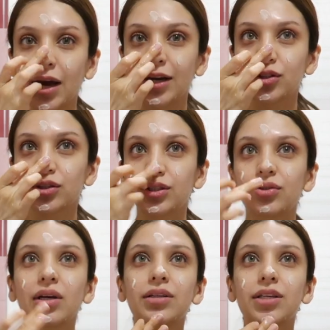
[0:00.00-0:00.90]
I usually
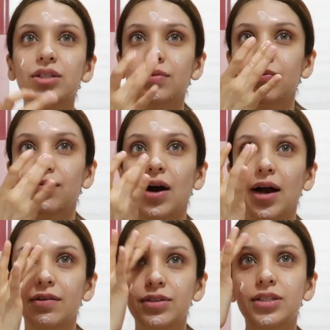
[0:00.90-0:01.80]
do like these
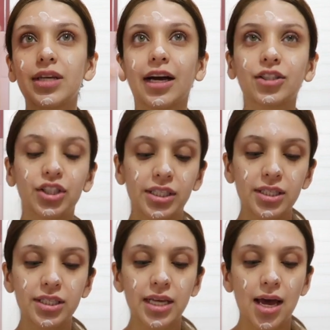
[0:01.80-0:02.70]
five
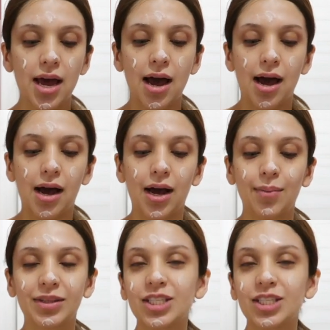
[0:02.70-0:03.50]
sections um,